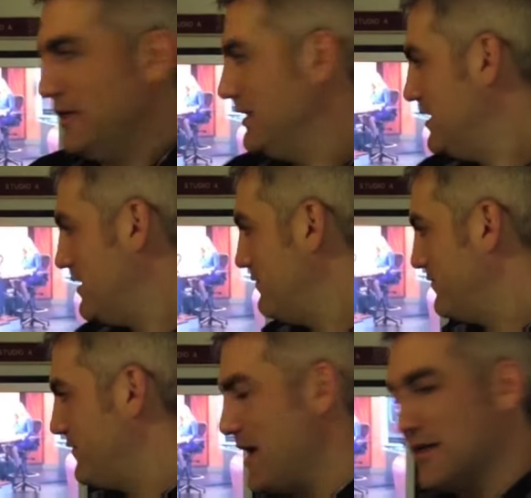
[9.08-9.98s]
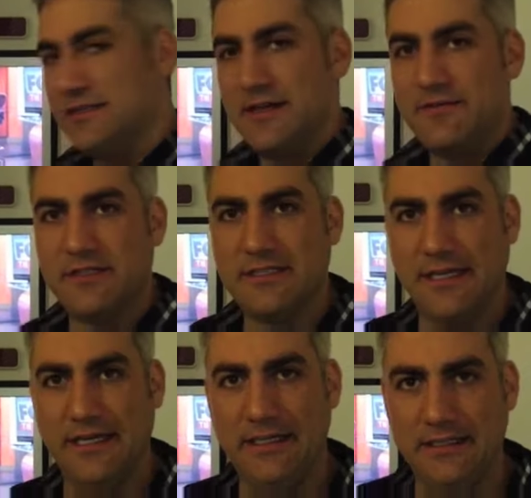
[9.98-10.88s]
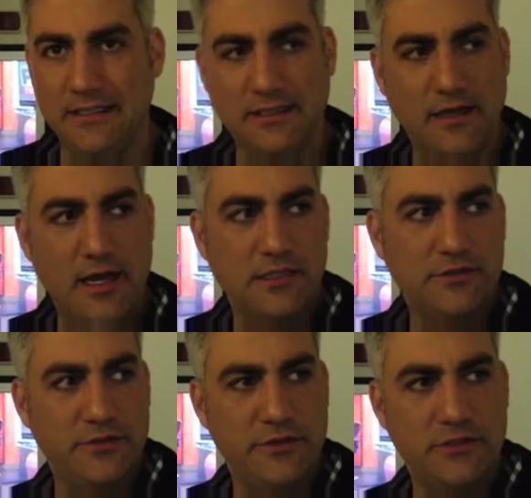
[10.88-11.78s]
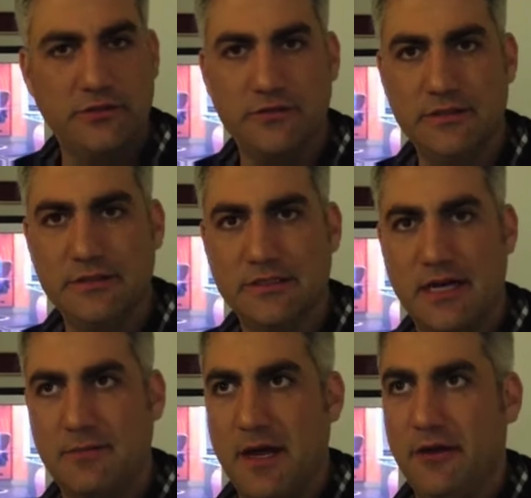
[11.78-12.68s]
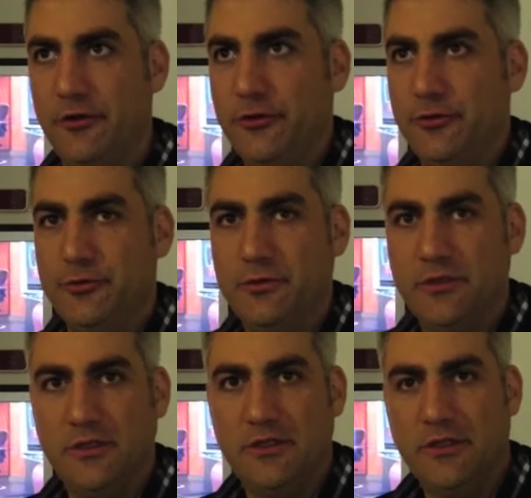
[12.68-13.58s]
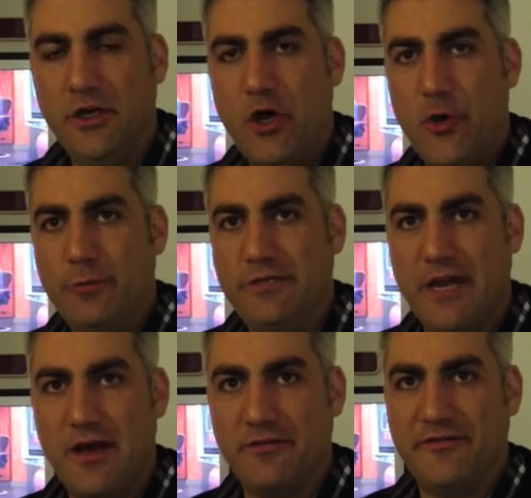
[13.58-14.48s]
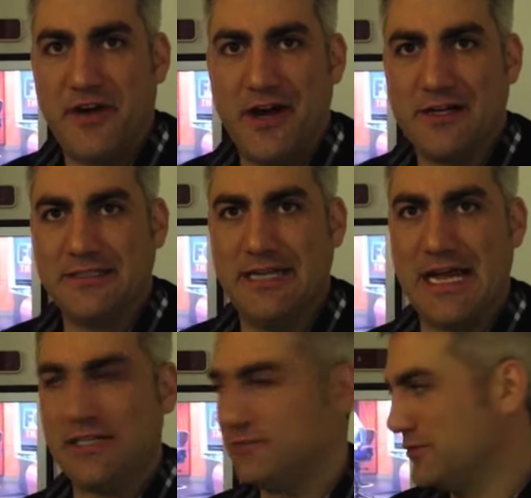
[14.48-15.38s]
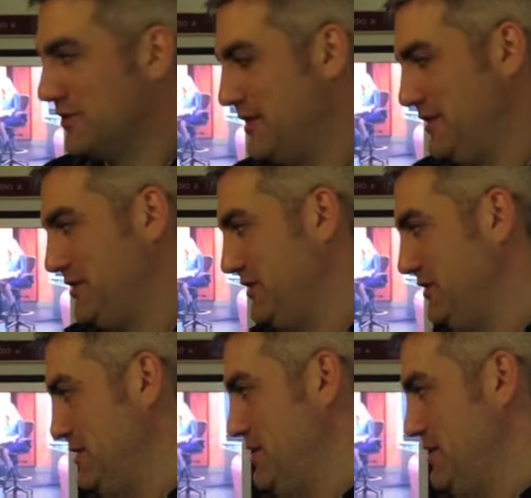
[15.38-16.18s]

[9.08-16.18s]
in Fox 17, Nashville. This is kind of my new hometown Fox Nashville station.